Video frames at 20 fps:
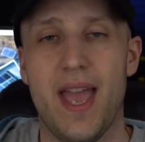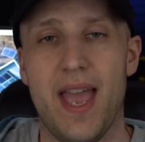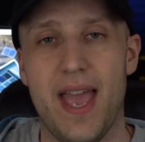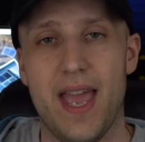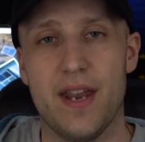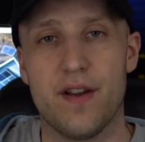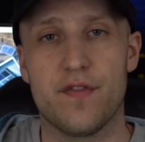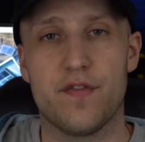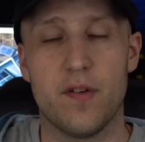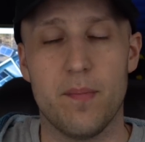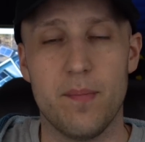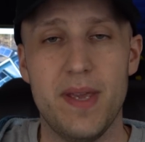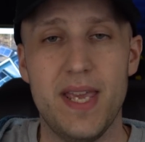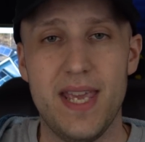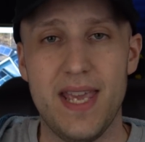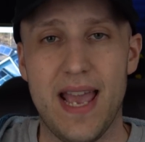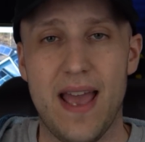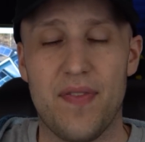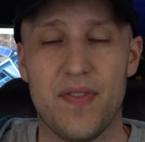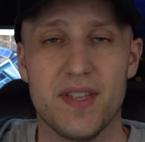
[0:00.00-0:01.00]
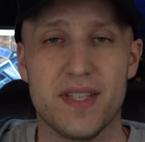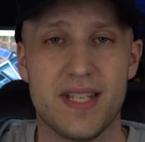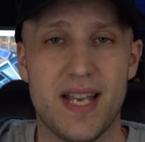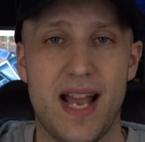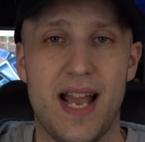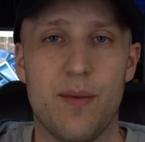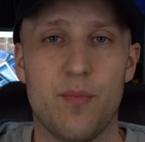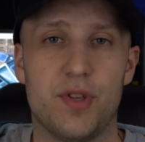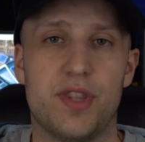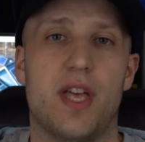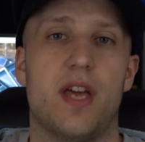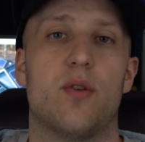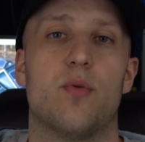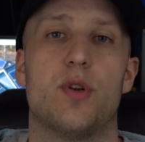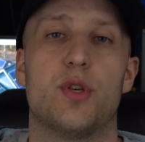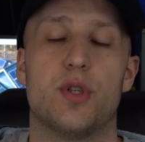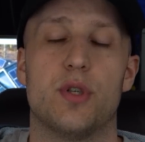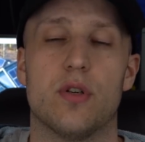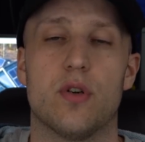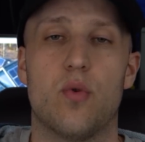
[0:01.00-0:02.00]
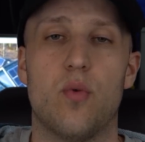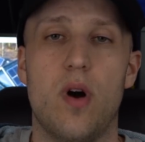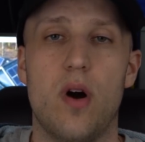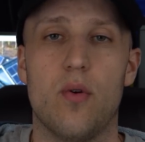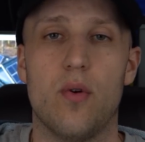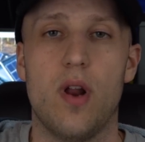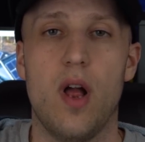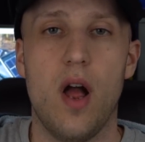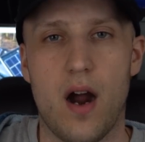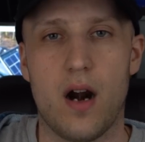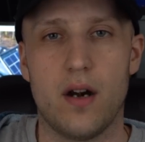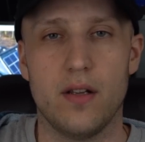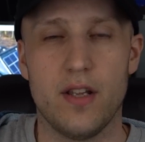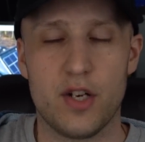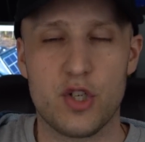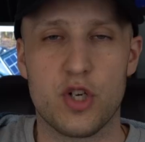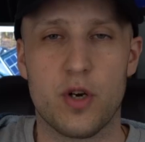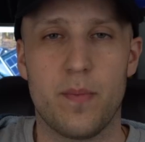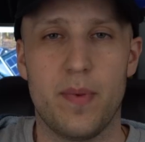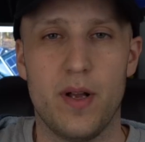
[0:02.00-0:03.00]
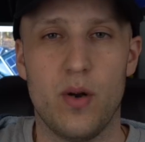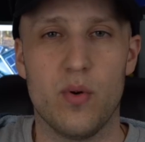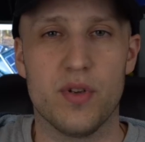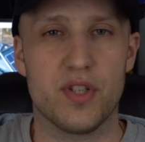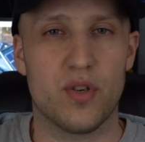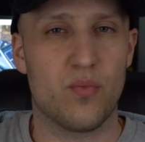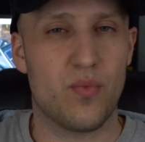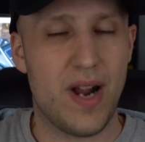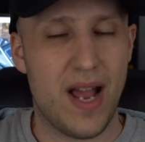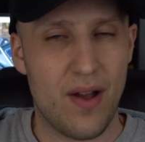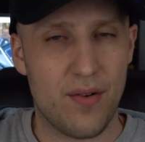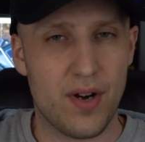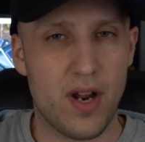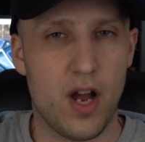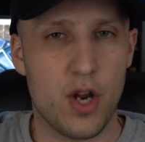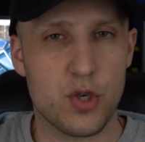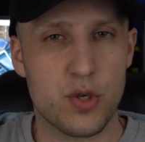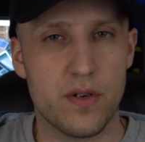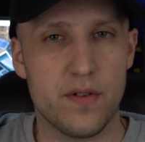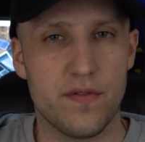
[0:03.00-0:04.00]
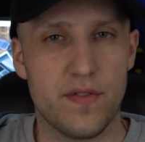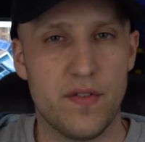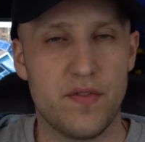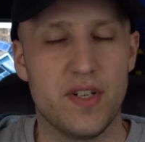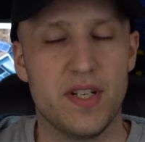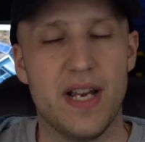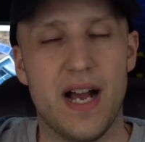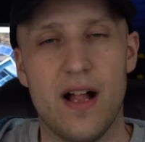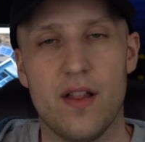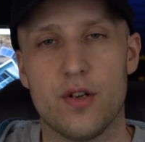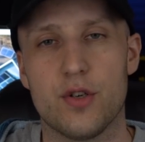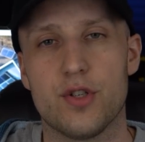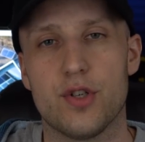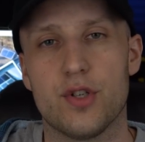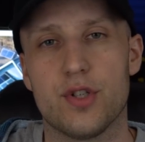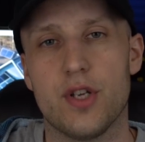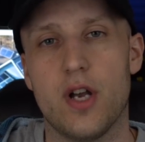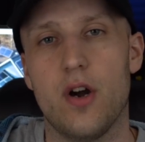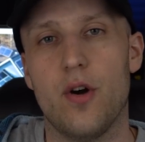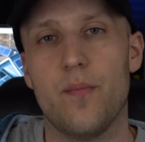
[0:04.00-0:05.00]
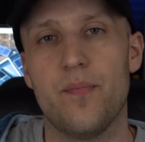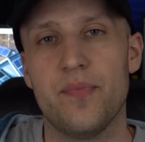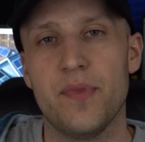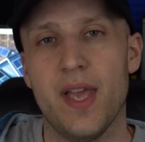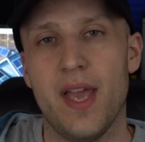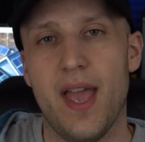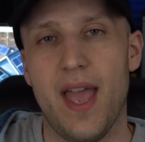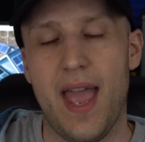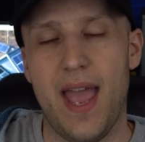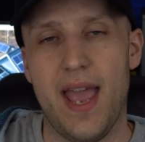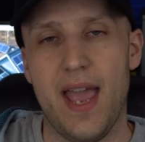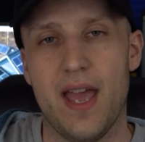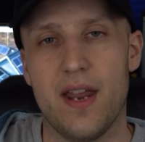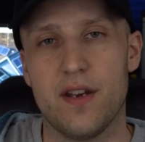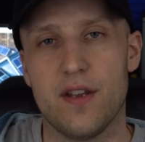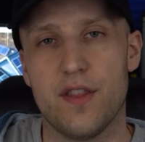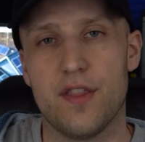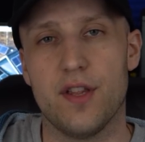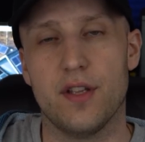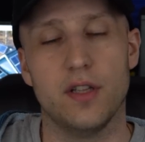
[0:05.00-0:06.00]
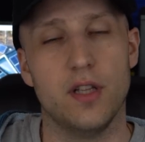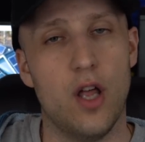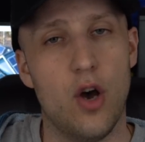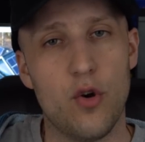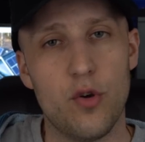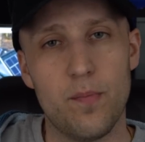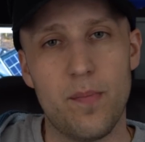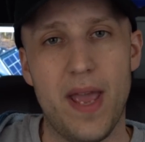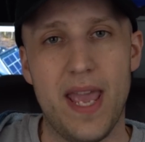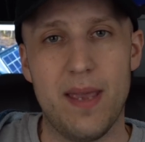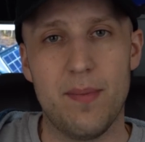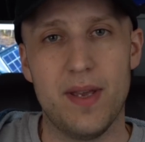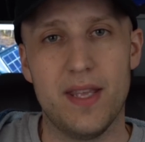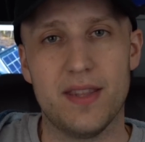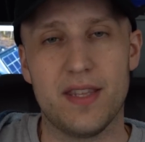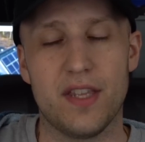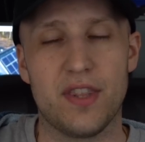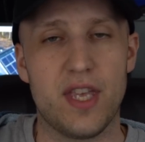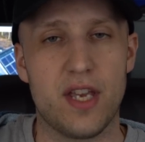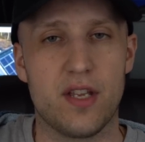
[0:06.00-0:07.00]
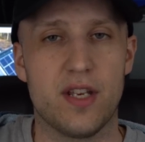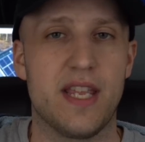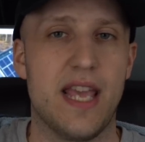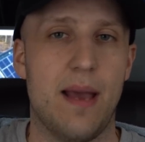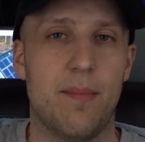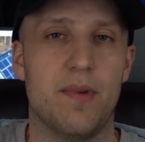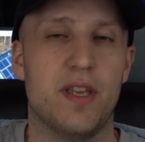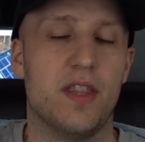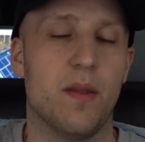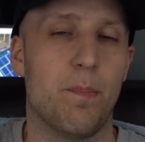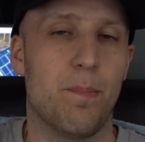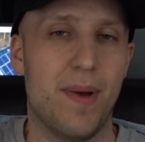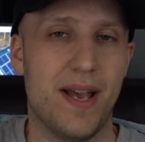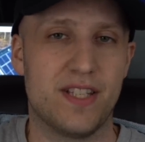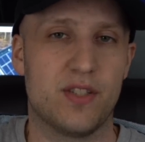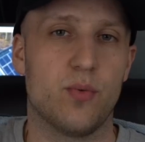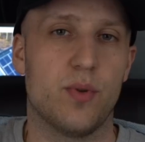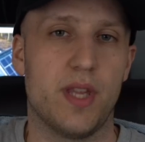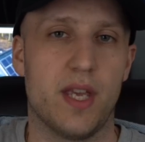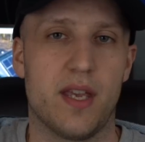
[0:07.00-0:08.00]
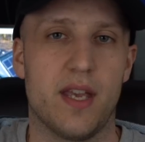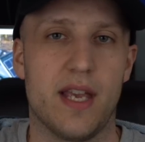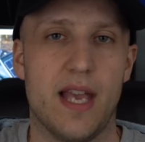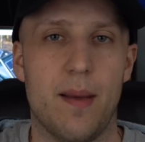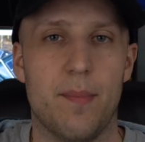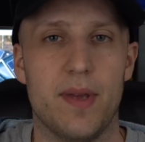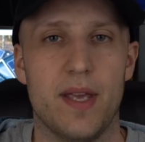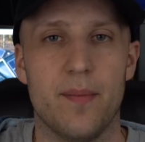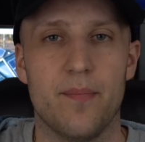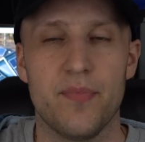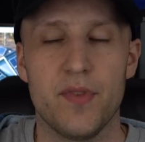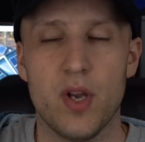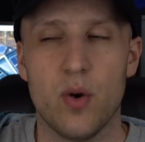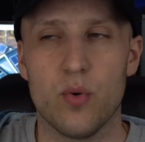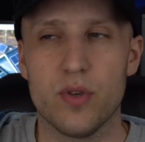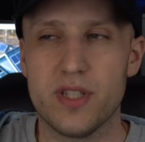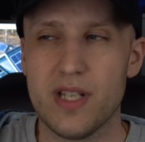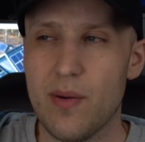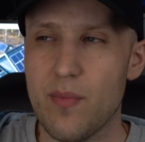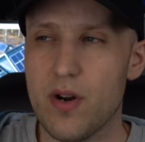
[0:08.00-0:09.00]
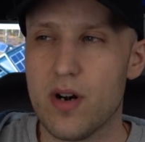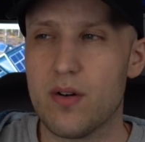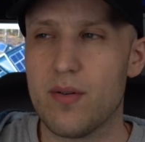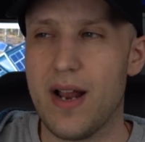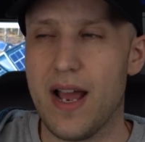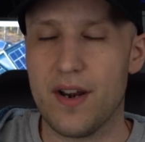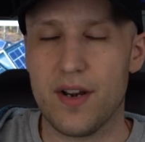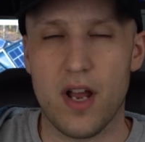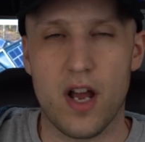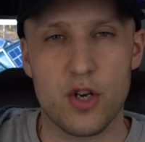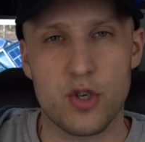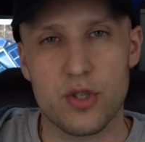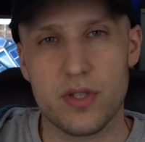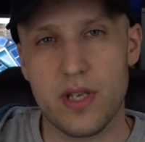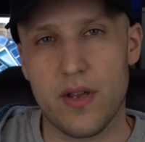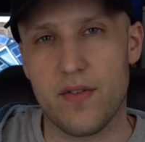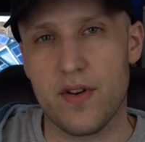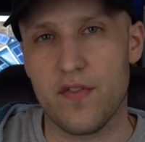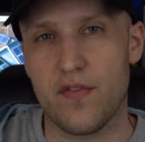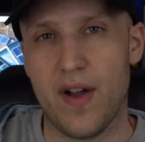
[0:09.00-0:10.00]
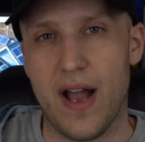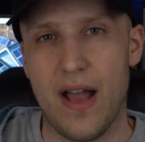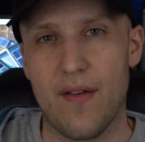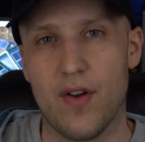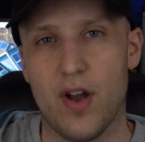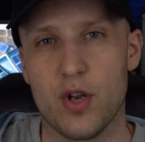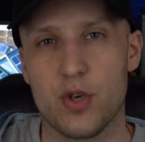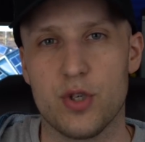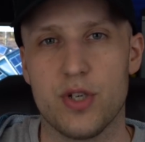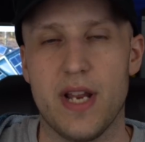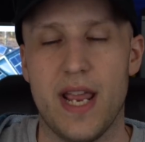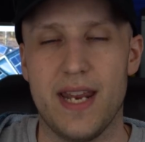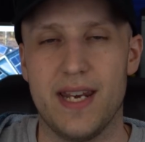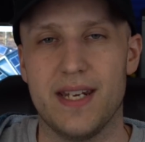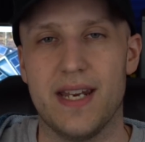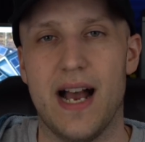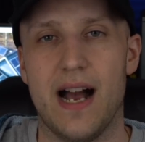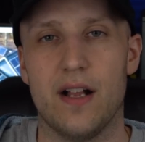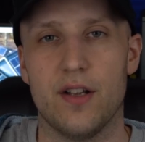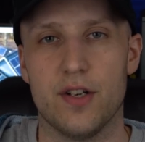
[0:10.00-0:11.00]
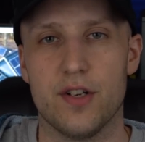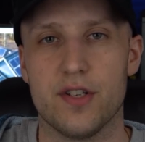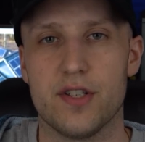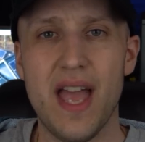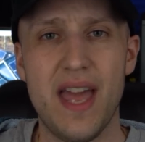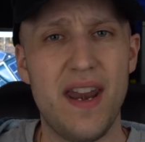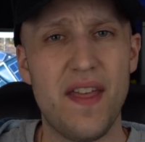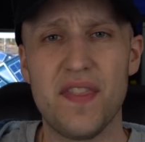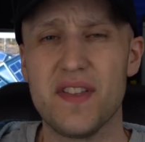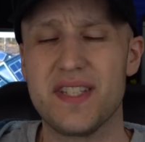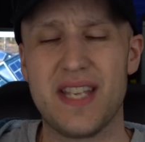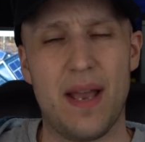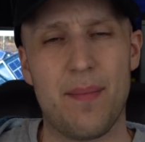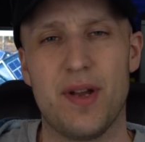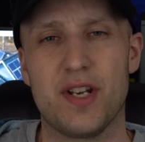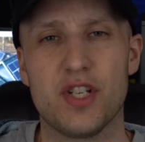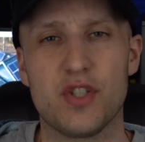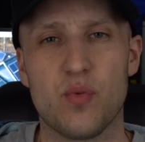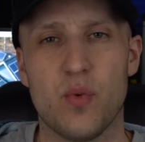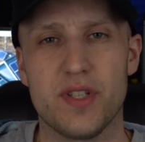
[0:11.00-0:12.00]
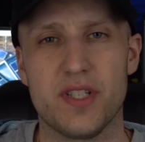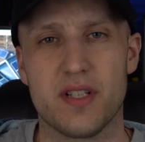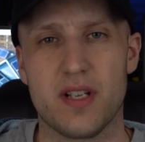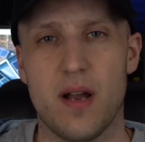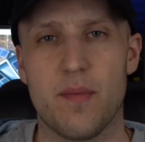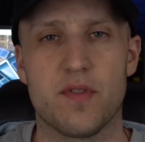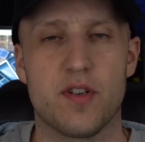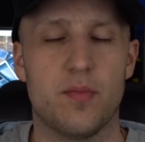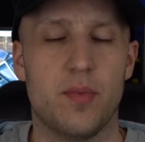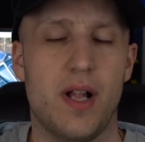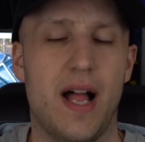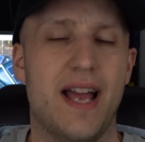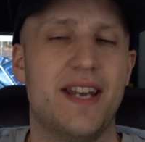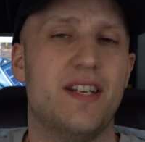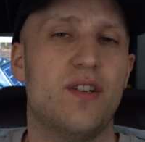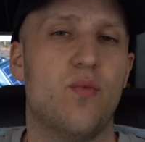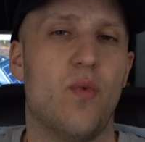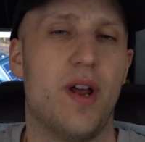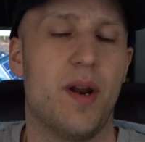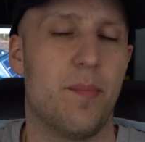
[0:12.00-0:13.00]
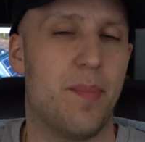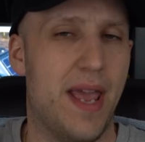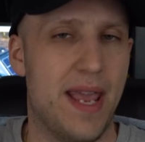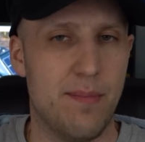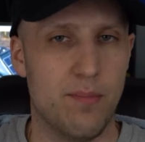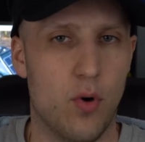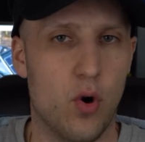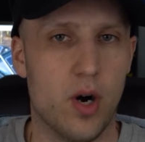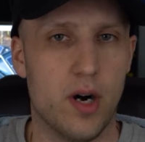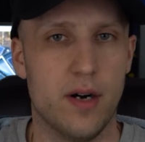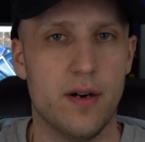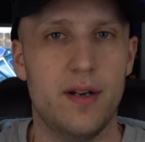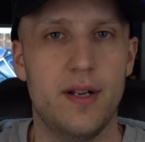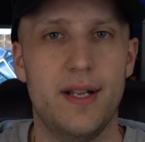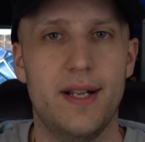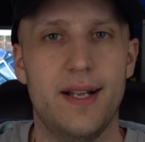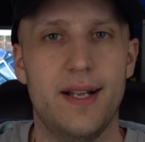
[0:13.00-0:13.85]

And for me, at the time with that original quote, our electric bill was around $150 or so, and the loan payment that they could get me, the best one they could get me, was somewhere around $175, $180. And at the time, I just wasn't comfortable. I didn't want to pay more